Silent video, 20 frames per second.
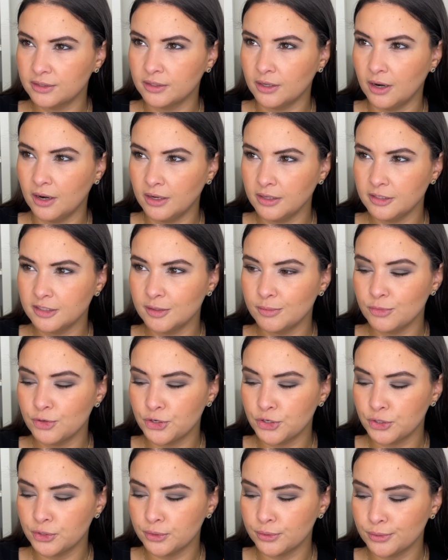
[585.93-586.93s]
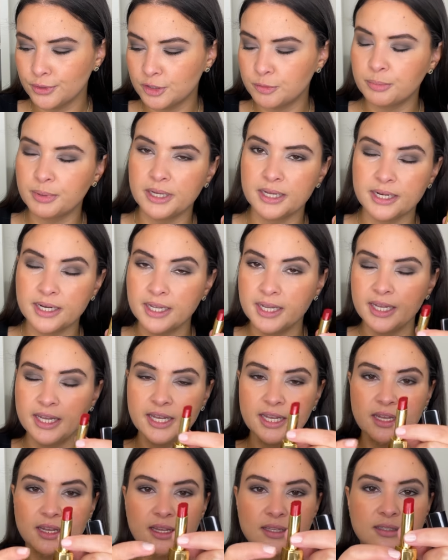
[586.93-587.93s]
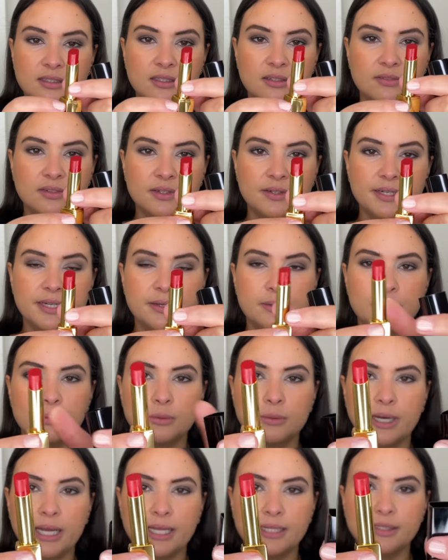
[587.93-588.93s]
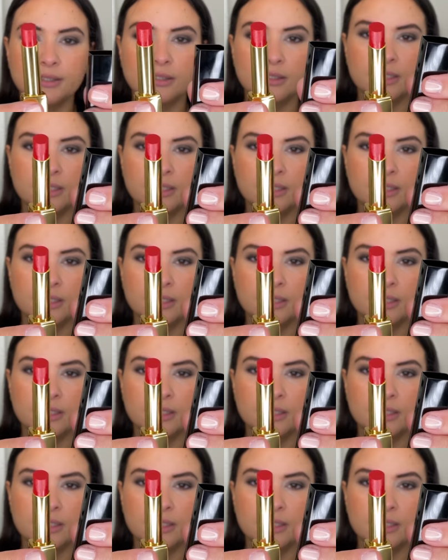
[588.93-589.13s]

There are some nudes, but it's a very red